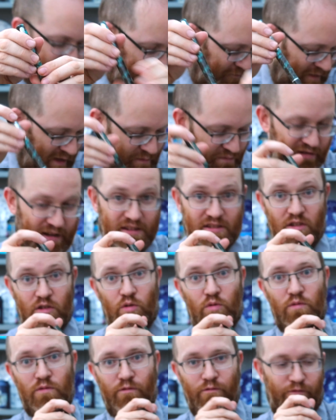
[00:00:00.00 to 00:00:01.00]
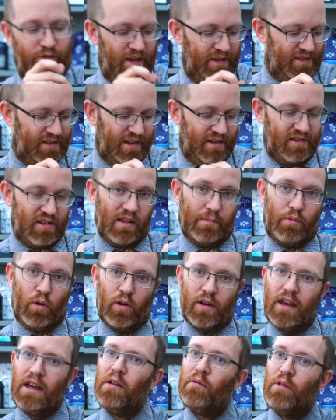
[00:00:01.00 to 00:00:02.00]
very practical, fits into the
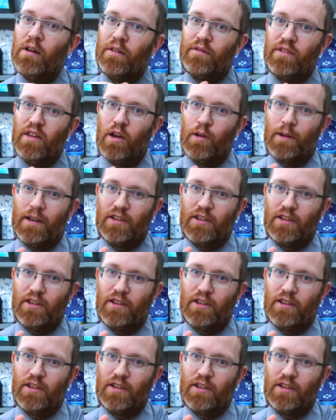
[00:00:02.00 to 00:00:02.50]
pocket with no